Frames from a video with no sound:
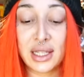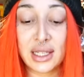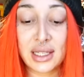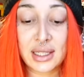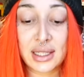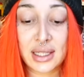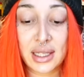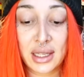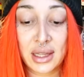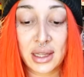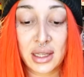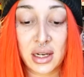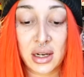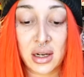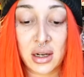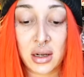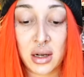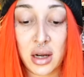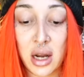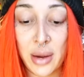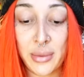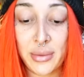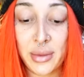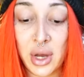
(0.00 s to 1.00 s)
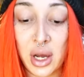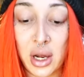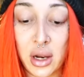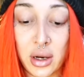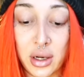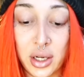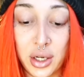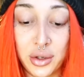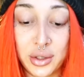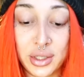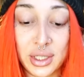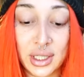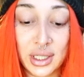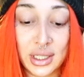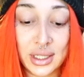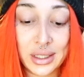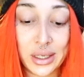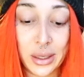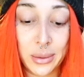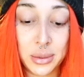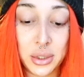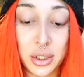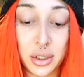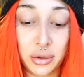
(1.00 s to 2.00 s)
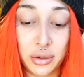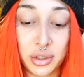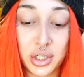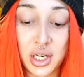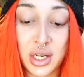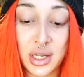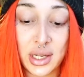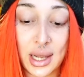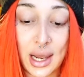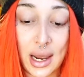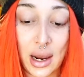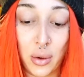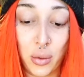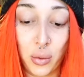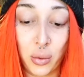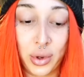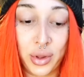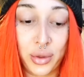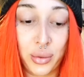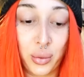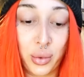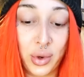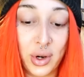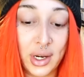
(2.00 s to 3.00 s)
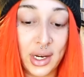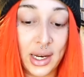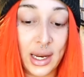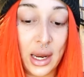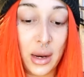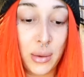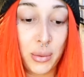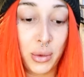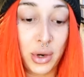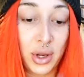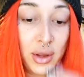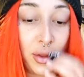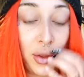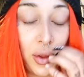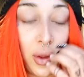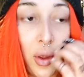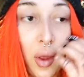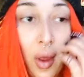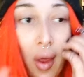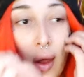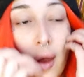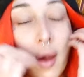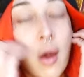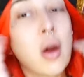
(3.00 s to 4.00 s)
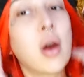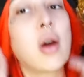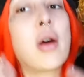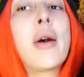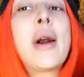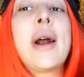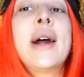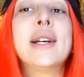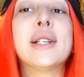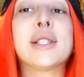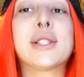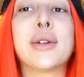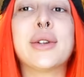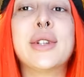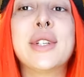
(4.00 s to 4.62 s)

this in there. I'm not using the same solution that with what it came with. All right, so